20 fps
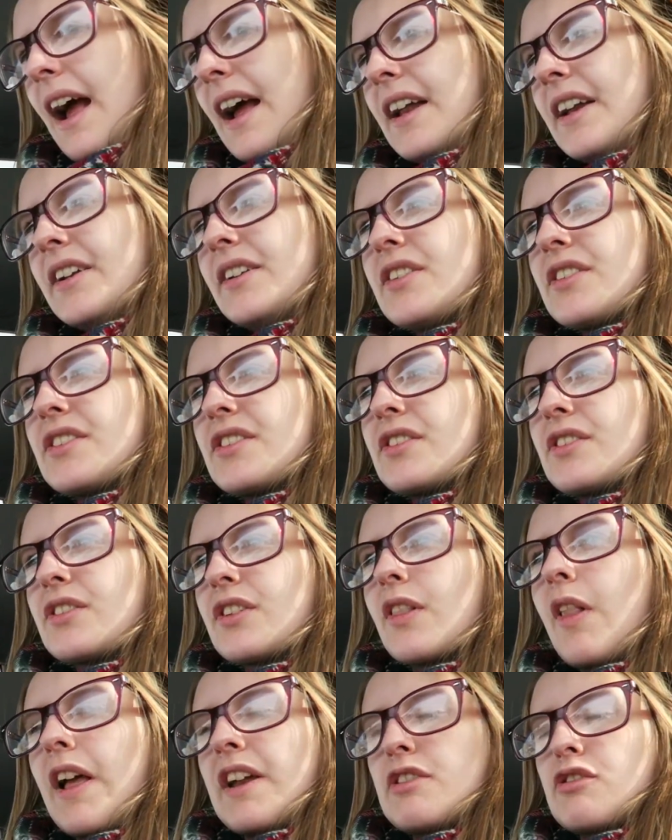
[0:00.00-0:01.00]
I just
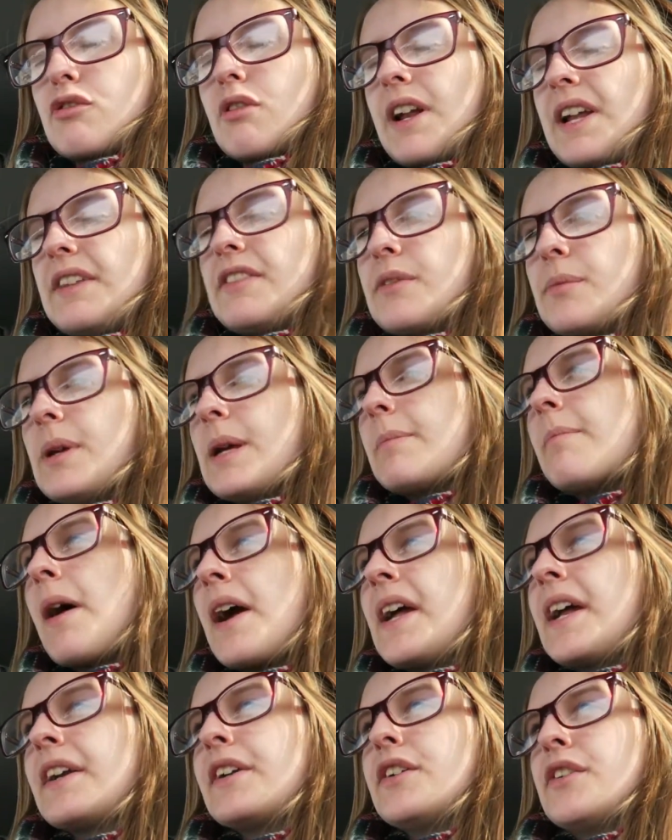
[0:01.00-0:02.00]
like transmit
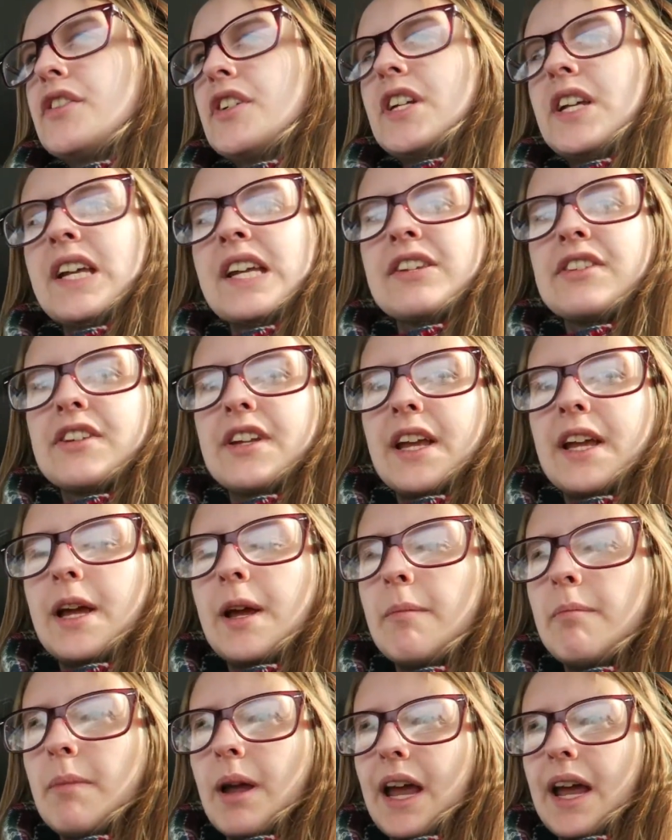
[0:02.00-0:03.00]
my energy into
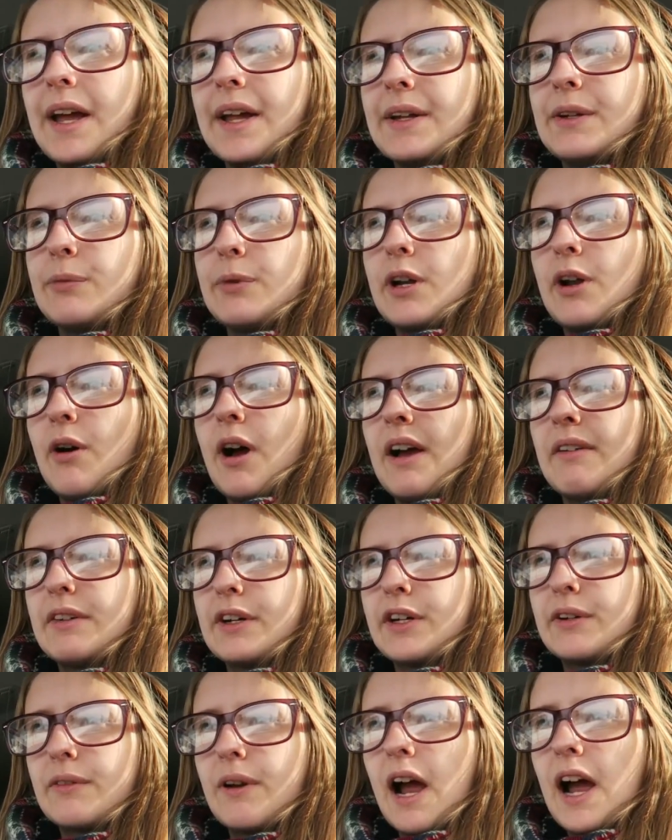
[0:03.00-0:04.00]
him and we don't
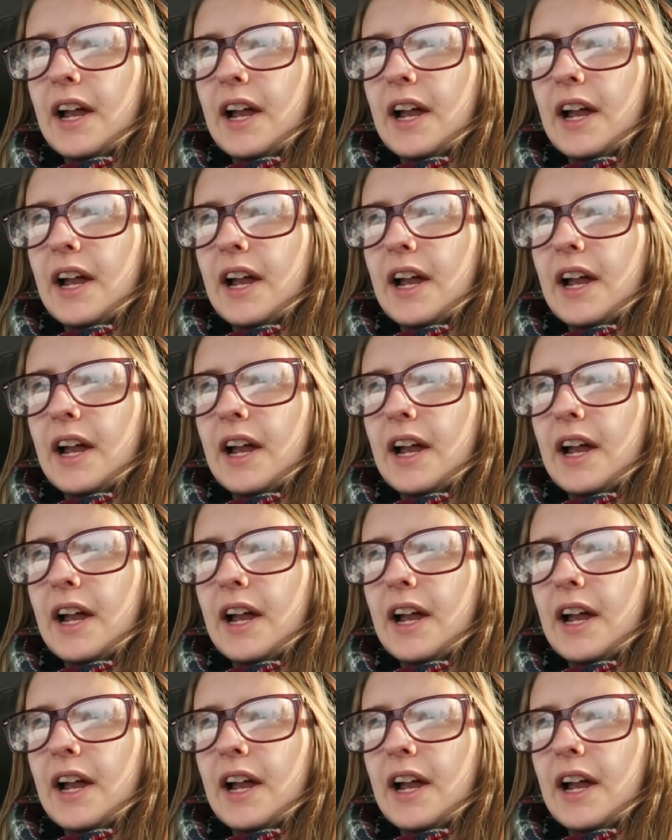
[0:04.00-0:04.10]
have a good